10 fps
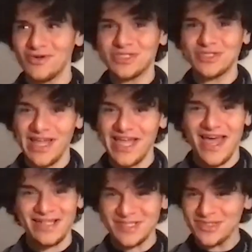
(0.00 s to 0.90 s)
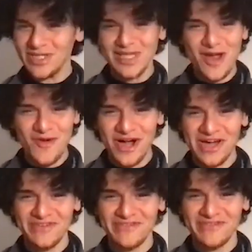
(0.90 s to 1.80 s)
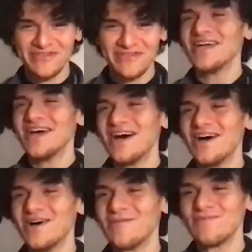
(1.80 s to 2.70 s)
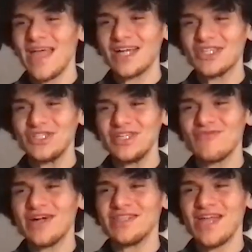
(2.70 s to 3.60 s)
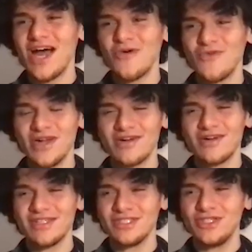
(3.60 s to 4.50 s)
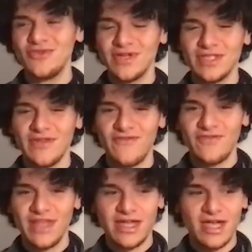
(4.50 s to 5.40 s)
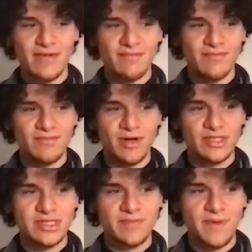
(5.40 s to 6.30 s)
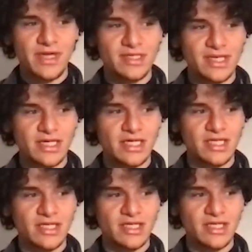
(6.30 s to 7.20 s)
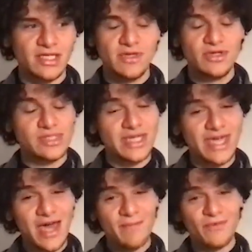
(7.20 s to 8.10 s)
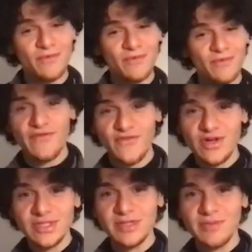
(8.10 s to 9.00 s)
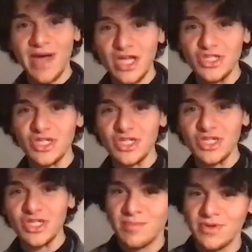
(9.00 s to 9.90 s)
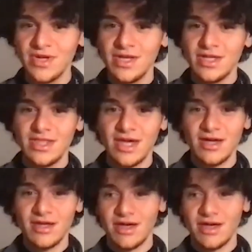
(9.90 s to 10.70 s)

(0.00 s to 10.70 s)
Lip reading: So like as soon as I arrived, actually right now we are doing the like I'm participating in a music camp, which is the first Bahjat camp that